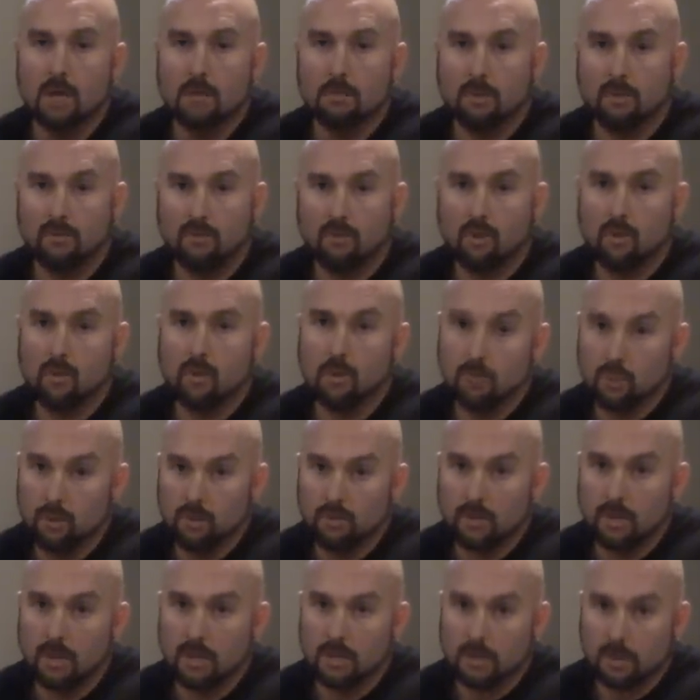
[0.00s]
before we
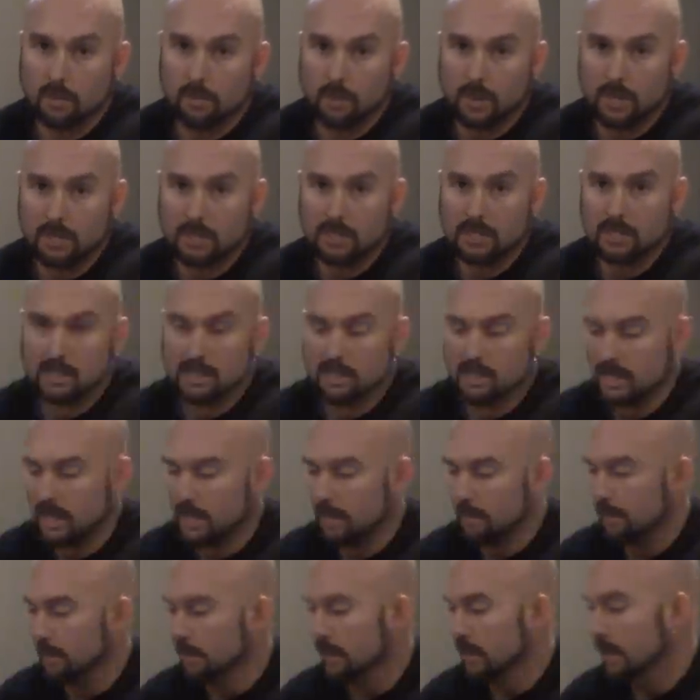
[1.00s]
move on to the pressing
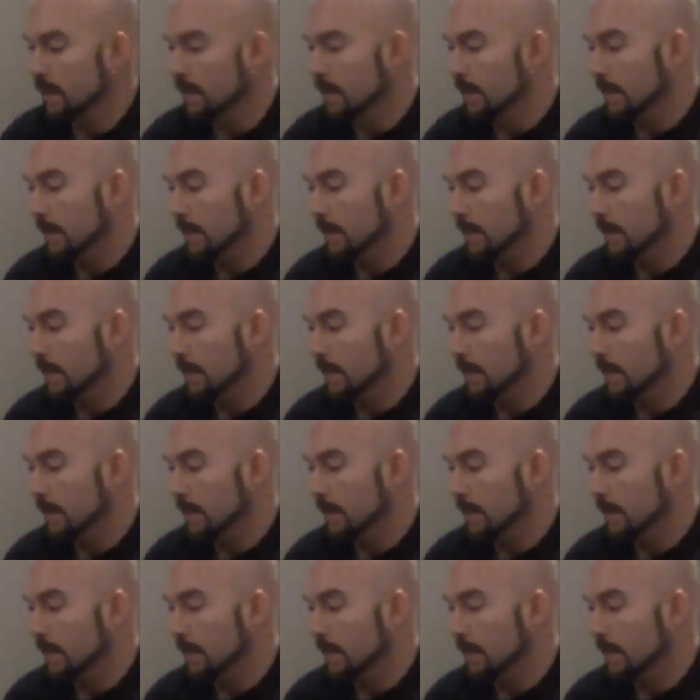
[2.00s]
step.